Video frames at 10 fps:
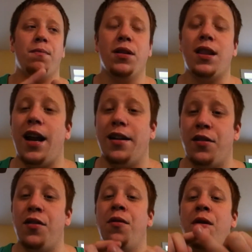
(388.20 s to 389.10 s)
Put that at
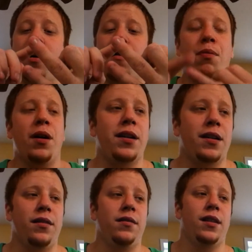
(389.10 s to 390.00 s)
2,
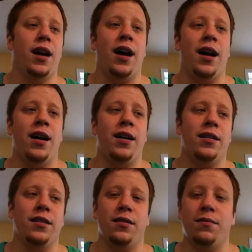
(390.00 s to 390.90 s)
put
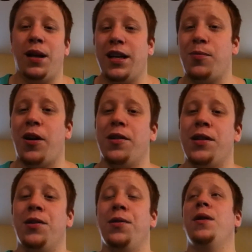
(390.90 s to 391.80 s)
Plague Spreader
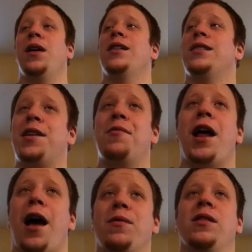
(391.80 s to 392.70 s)
at 2, see
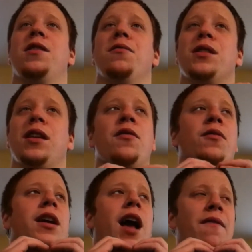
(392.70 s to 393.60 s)
what happens. There was
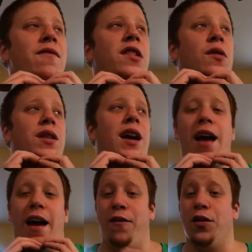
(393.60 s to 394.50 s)
literally, I don't think
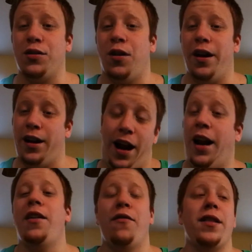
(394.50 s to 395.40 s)
I ever saw in
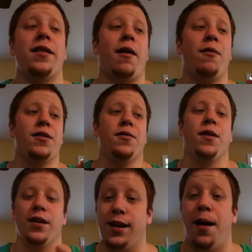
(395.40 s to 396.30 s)
any event that I went
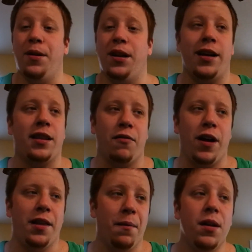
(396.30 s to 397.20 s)
to a zombie deck that
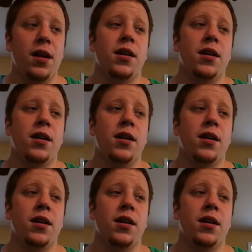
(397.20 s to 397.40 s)
ran them.